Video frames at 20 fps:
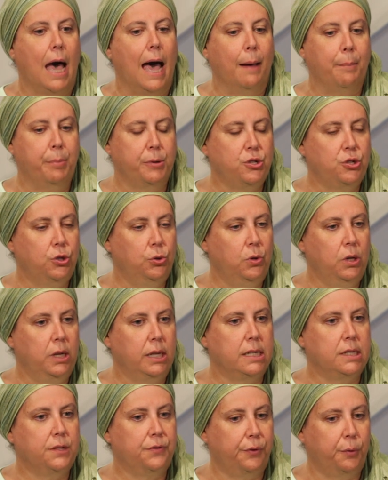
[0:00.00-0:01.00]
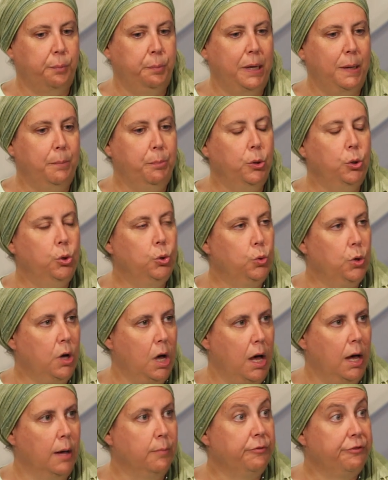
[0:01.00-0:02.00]
opportunities for people who
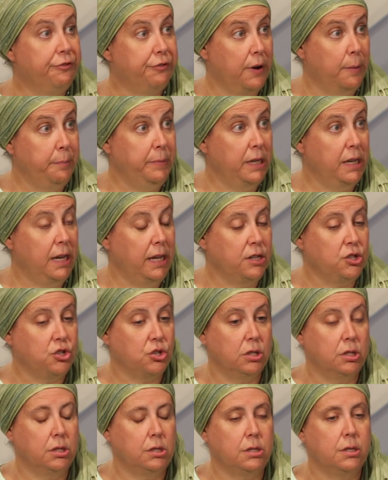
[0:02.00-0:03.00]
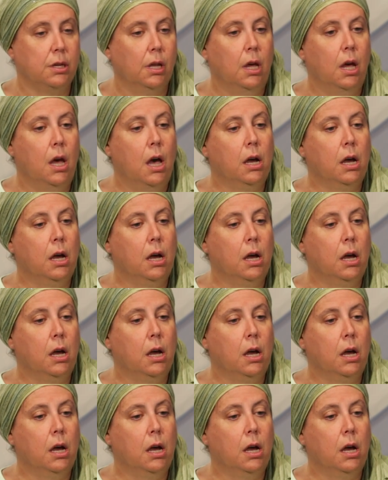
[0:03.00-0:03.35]
come from the nations,